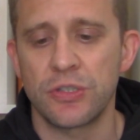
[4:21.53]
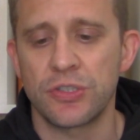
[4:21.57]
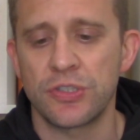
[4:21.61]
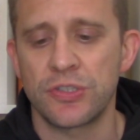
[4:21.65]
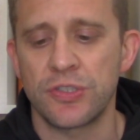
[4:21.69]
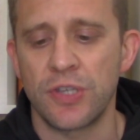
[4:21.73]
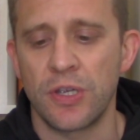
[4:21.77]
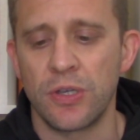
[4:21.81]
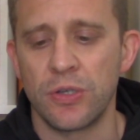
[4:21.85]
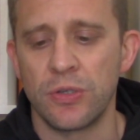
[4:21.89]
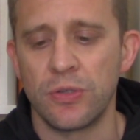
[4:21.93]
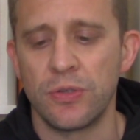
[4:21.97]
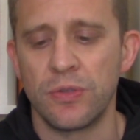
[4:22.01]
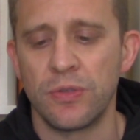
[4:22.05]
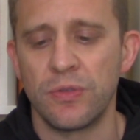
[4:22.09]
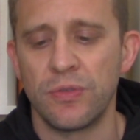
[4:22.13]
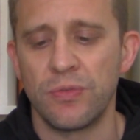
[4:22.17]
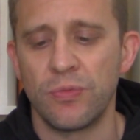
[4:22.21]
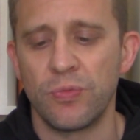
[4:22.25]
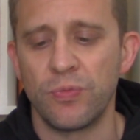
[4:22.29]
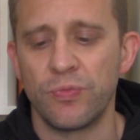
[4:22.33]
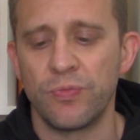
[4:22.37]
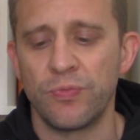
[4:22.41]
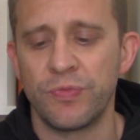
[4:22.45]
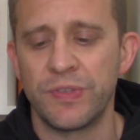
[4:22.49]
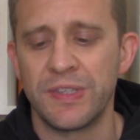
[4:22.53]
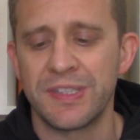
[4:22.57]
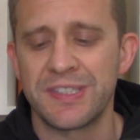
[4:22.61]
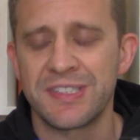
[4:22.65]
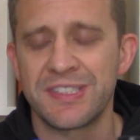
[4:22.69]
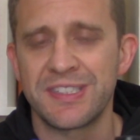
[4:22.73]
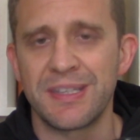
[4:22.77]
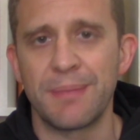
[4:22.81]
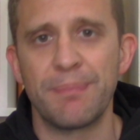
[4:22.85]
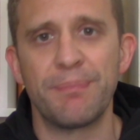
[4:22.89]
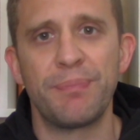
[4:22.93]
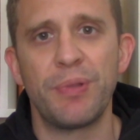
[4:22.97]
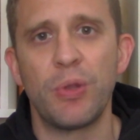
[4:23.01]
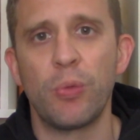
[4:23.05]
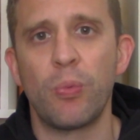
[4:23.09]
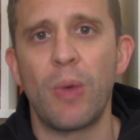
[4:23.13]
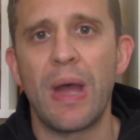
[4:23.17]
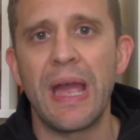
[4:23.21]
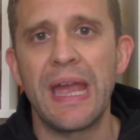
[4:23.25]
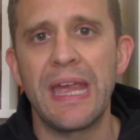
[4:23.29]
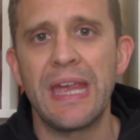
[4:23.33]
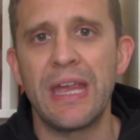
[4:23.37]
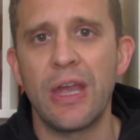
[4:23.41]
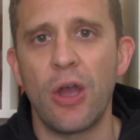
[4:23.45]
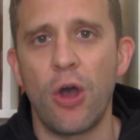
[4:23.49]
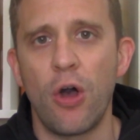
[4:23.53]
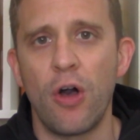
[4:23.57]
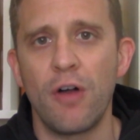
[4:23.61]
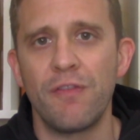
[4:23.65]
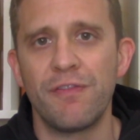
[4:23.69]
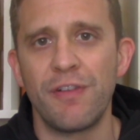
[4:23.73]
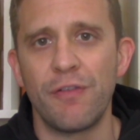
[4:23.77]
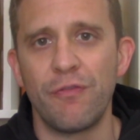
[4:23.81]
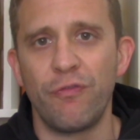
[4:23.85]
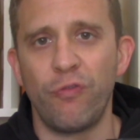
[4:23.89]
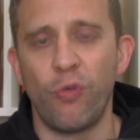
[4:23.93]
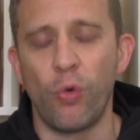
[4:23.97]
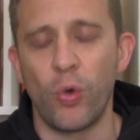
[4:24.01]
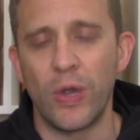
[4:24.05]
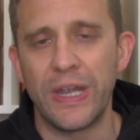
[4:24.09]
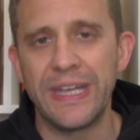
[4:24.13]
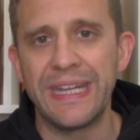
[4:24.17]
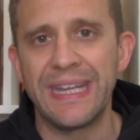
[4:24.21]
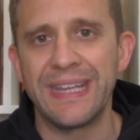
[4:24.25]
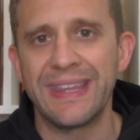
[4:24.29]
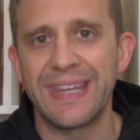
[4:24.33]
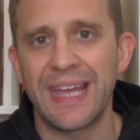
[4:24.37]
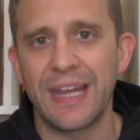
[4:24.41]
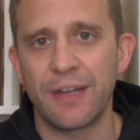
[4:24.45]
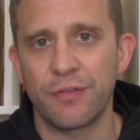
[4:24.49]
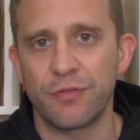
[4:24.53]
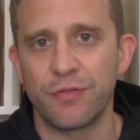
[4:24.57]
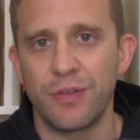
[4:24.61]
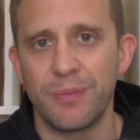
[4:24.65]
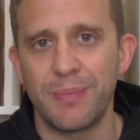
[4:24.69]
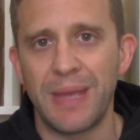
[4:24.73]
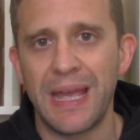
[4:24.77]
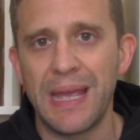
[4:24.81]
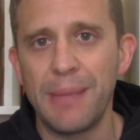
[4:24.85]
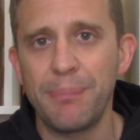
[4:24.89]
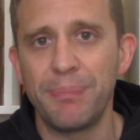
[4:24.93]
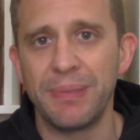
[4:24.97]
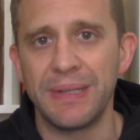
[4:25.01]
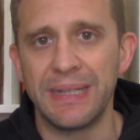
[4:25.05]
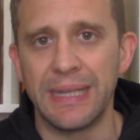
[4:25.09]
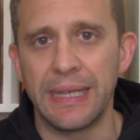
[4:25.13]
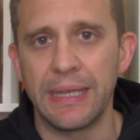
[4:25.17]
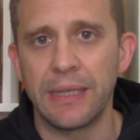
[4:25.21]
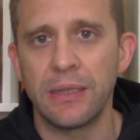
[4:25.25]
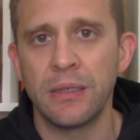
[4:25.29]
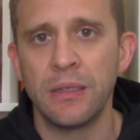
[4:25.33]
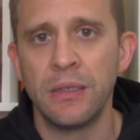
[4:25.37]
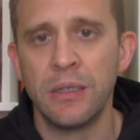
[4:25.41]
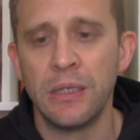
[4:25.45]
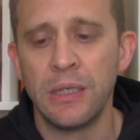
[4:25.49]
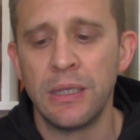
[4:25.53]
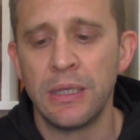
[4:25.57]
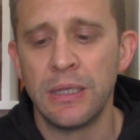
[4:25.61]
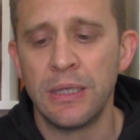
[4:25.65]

So the simple way of avoiding that from happening